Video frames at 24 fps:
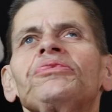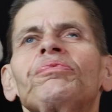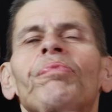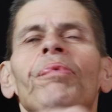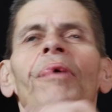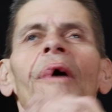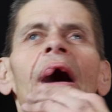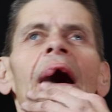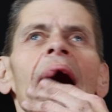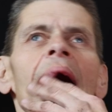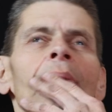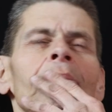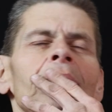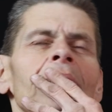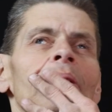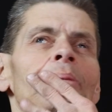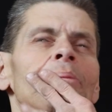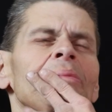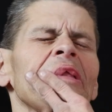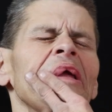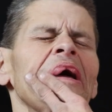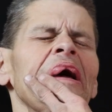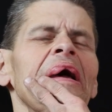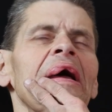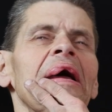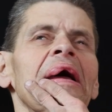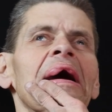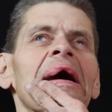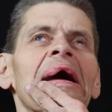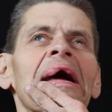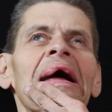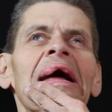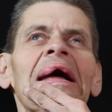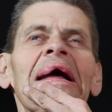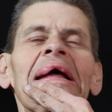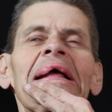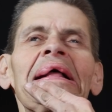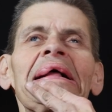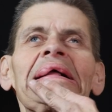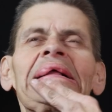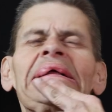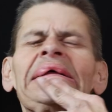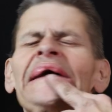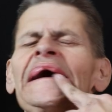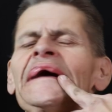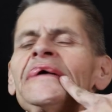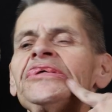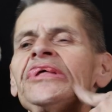probably,
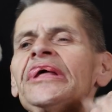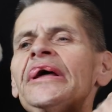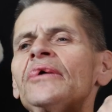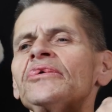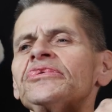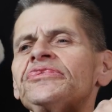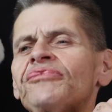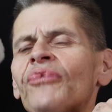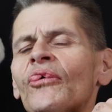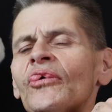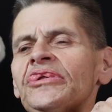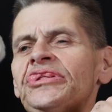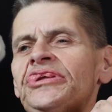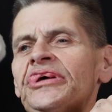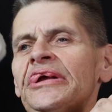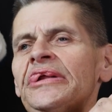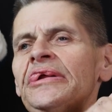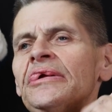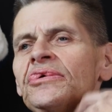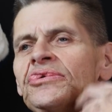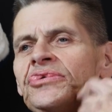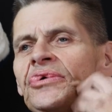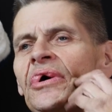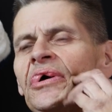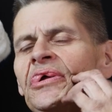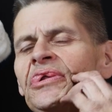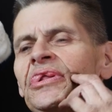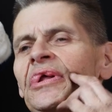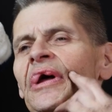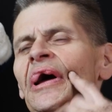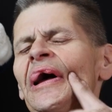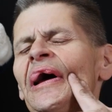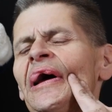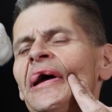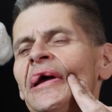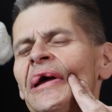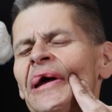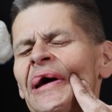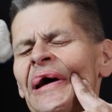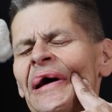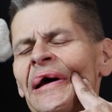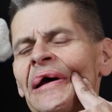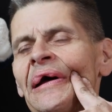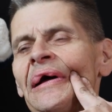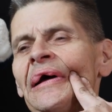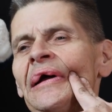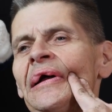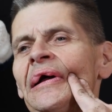I think I was 14 years old. Yeah,
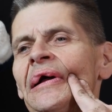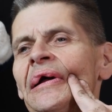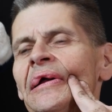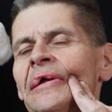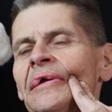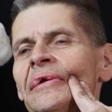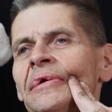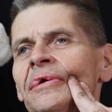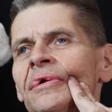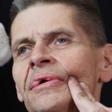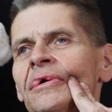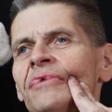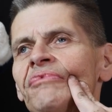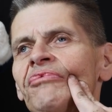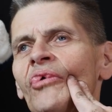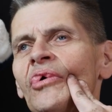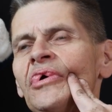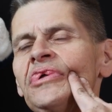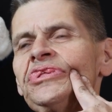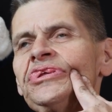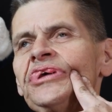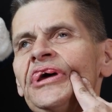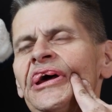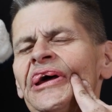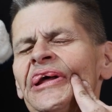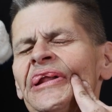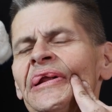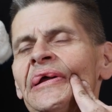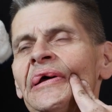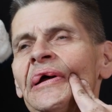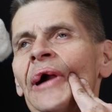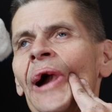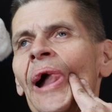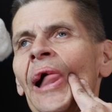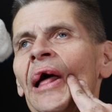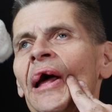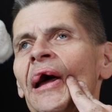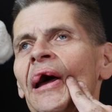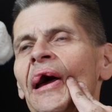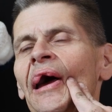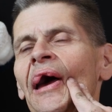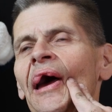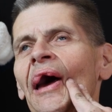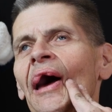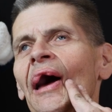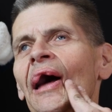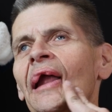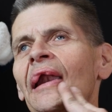14.
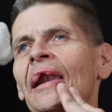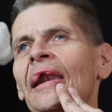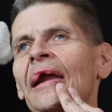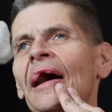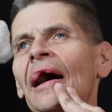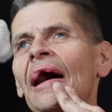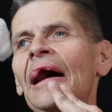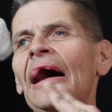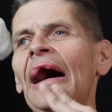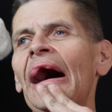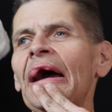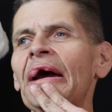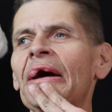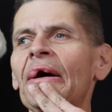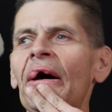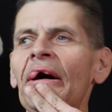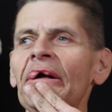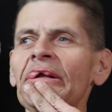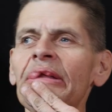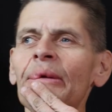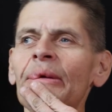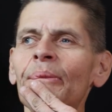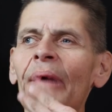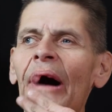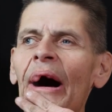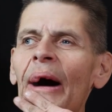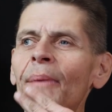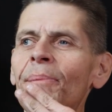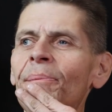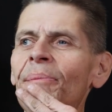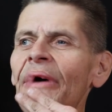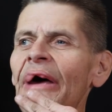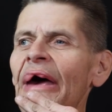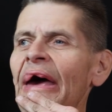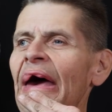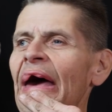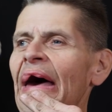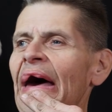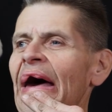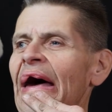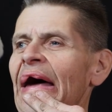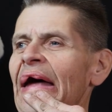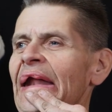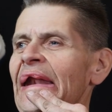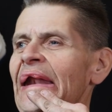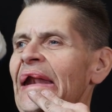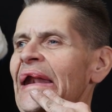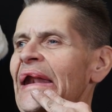And I called him up,
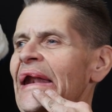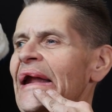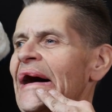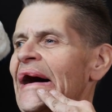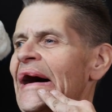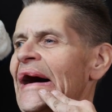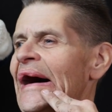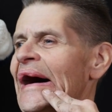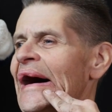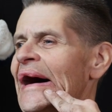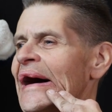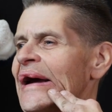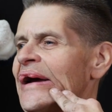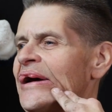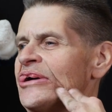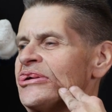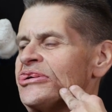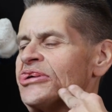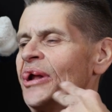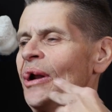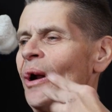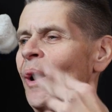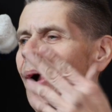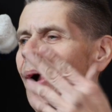and because